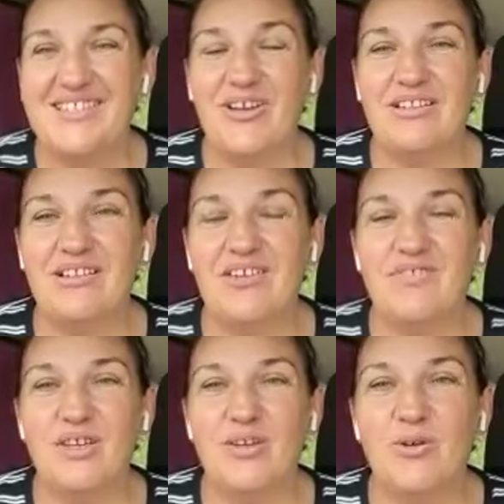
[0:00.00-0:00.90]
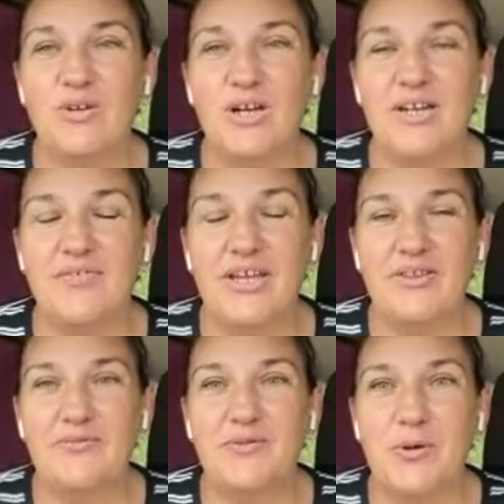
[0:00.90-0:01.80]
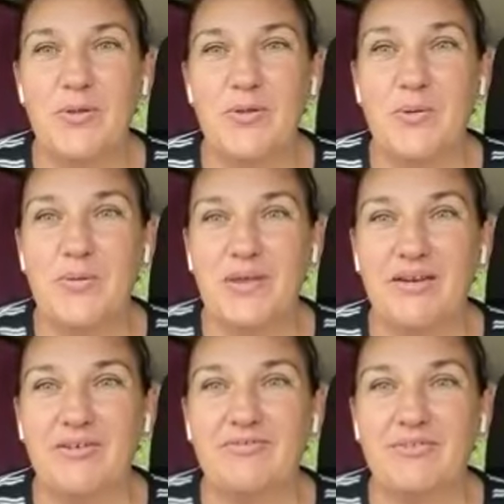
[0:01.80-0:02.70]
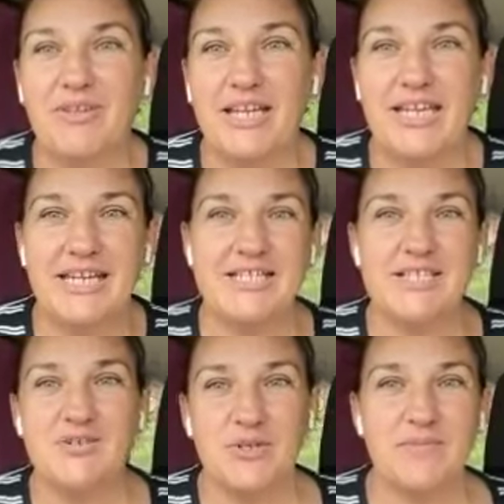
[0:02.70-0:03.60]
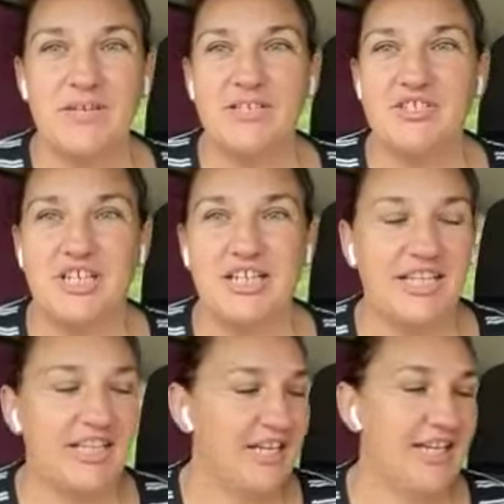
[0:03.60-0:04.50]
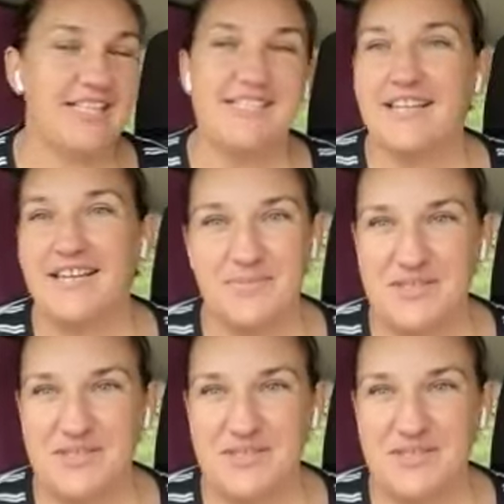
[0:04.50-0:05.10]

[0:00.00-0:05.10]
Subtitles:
So I love that your wife had the forethought there of, like, he needs to join the men's shed and he needs to get